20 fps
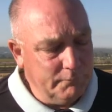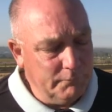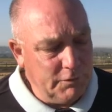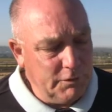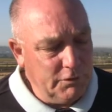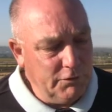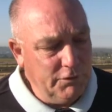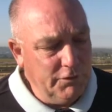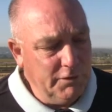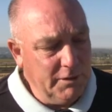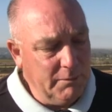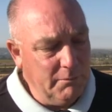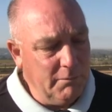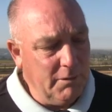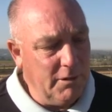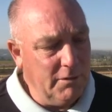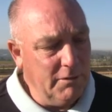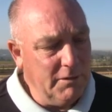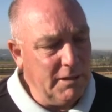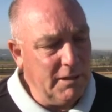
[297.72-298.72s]
protruding
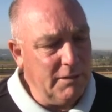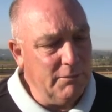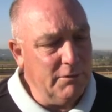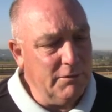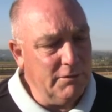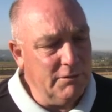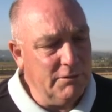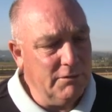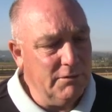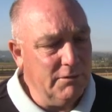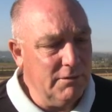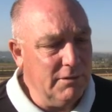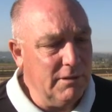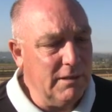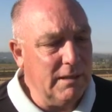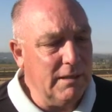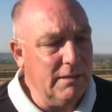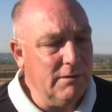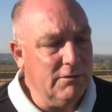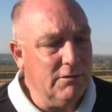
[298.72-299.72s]
bone there, which
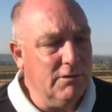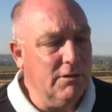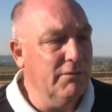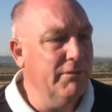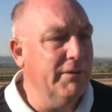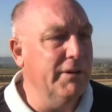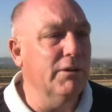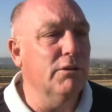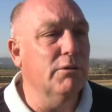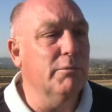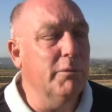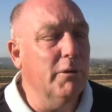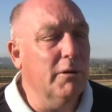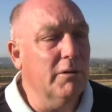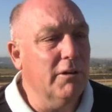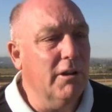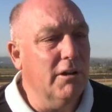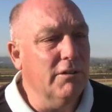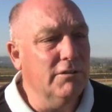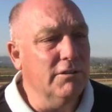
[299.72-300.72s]
it's got a very good
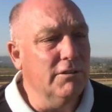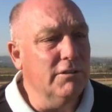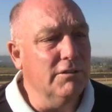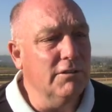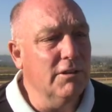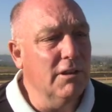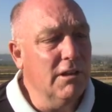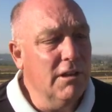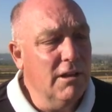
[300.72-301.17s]
prognosis,